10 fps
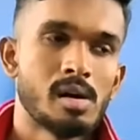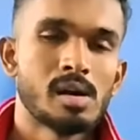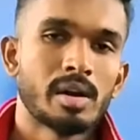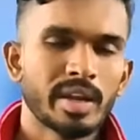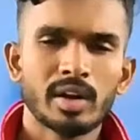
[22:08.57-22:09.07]

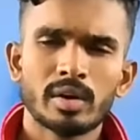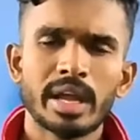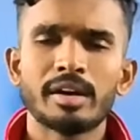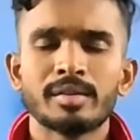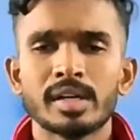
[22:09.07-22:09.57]
they don't
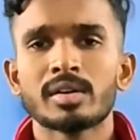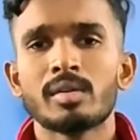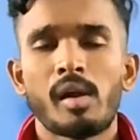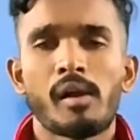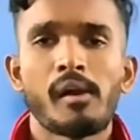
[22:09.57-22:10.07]
have work. No.
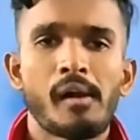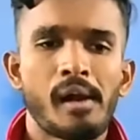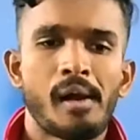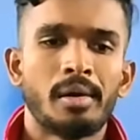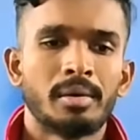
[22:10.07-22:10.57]

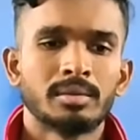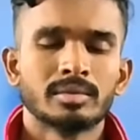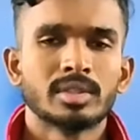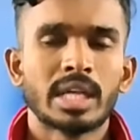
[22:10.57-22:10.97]
Their